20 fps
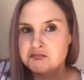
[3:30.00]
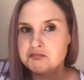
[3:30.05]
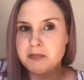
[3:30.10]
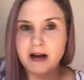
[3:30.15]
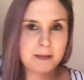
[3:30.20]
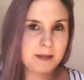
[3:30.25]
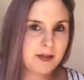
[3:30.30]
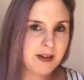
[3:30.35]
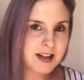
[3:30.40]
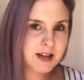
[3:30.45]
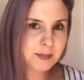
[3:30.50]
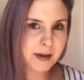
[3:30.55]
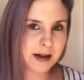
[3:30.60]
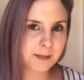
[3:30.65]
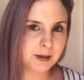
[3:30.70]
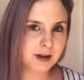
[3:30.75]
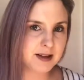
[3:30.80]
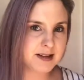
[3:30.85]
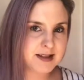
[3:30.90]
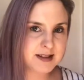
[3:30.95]
maybe these
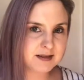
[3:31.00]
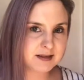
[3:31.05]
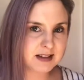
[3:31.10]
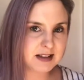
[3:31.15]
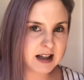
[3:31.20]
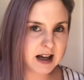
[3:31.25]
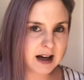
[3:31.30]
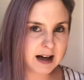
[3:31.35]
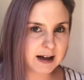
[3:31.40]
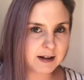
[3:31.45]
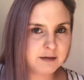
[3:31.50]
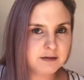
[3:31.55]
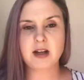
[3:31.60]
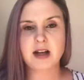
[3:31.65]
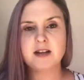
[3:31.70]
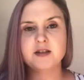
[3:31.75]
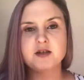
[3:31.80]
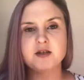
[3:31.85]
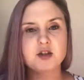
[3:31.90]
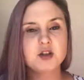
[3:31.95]
people are still alive.
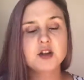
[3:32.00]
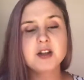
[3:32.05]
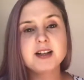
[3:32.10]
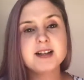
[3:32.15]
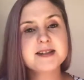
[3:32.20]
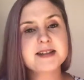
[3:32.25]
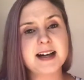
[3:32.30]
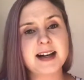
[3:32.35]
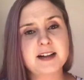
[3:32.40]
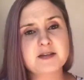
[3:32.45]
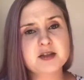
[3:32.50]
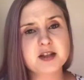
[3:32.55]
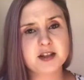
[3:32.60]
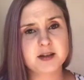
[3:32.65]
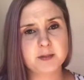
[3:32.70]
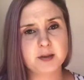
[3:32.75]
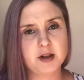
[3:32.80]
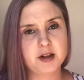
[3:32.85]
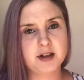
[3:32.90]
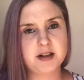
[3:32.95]
2 years after the
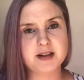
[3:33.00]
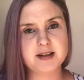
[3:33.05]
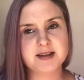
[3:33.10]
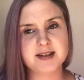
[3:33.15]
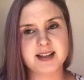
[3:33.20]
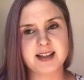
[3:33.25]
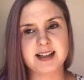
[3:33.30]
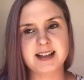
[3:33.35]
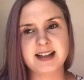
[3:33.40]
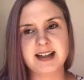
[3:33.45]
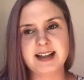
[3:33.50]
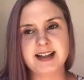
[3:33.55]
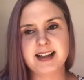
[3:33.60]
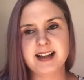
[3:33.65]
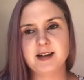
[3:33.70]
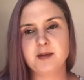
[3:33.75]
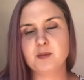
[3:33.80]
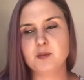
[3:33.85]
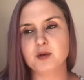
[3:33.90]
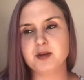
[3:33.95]
murders, a
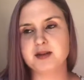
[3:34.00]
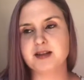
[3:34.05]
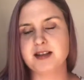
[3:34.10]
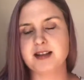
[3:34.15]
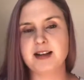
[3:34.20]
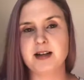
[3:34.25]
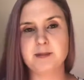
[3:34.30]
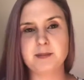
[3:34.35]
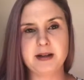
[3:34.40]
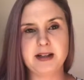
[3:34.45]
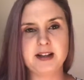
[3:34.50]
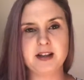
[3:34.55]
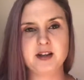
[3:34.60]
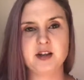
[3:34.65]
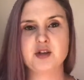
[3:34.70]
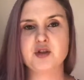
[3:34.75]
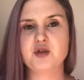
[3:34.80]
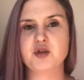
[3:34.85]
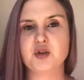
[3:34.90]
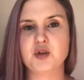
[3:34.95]
lady was
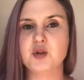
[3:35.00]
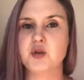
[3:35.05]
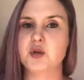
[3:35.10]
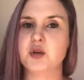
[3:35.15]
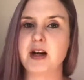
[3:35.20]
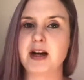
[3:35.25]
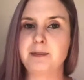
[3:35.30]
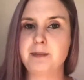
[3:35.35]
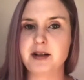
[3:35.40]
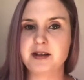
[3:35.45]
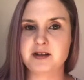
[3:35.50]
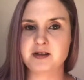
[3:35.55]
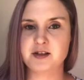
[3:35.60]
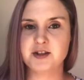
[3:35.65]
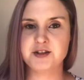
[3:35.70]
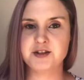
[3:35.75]
admitted to a mental